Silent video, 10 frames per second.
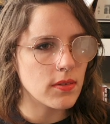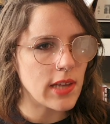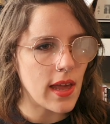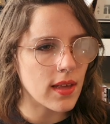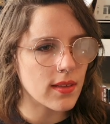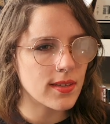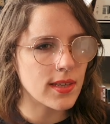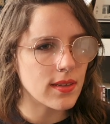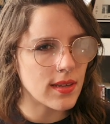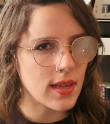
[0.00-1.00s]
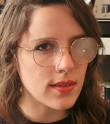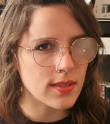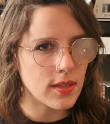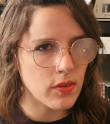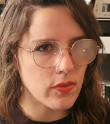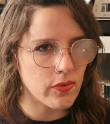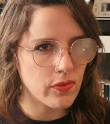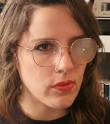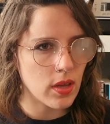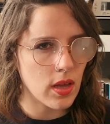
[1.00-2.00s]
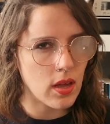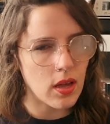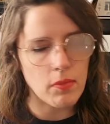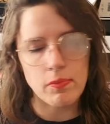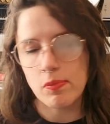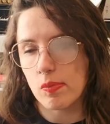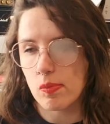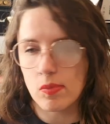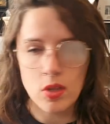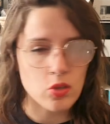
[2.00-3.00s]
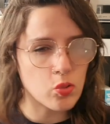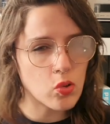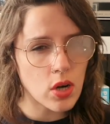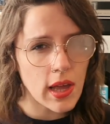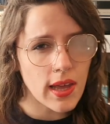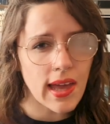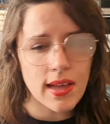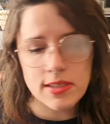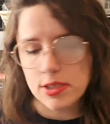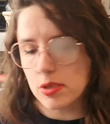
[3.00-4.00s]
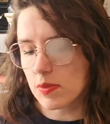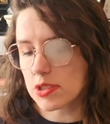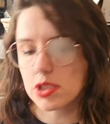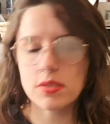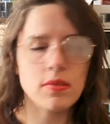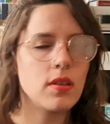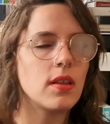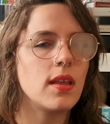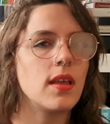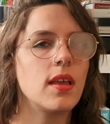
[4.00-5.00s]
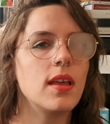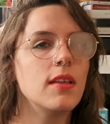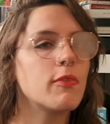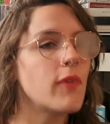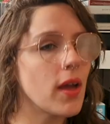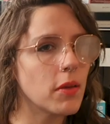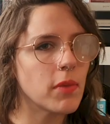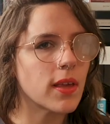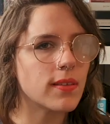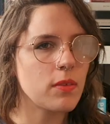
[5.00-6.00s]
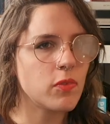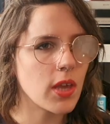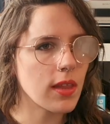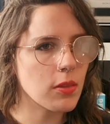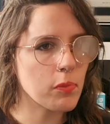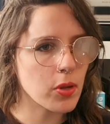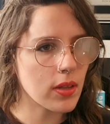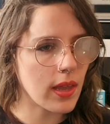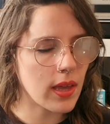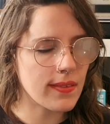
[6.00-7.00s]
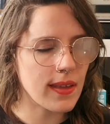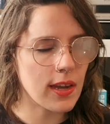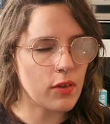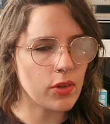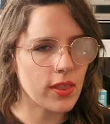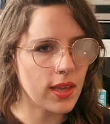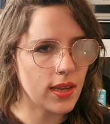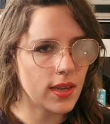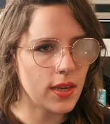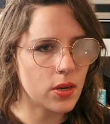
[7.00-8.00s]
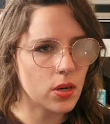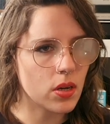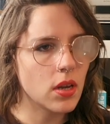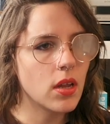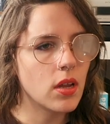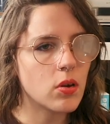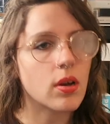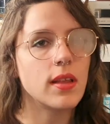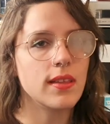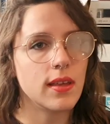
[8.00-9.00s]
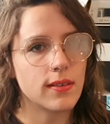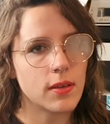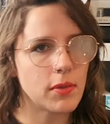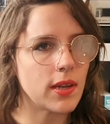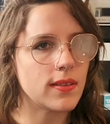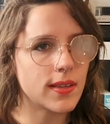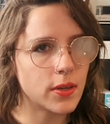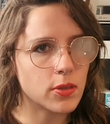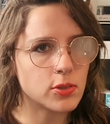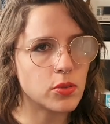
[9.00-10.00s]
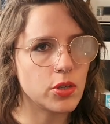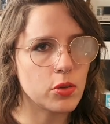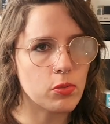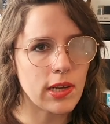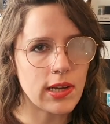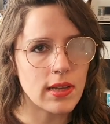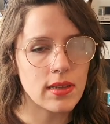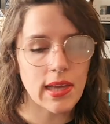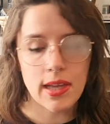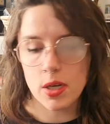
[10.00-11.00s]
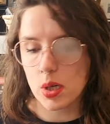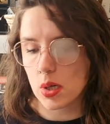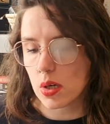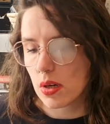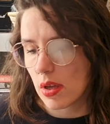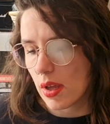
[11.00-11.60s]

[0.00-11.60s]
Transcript: text intensive tour, I guess, which is fine because if you get the book, like I said, everything in here or in the exhibit is here, so you could read it later.